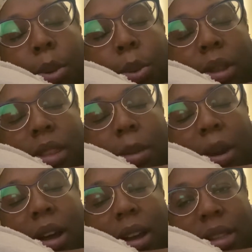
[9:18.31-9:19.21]
one thing my
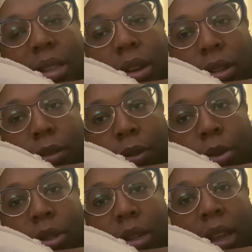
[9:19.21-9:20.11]
aunt said on the phone
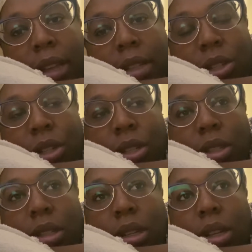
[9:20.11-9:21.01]
today is just,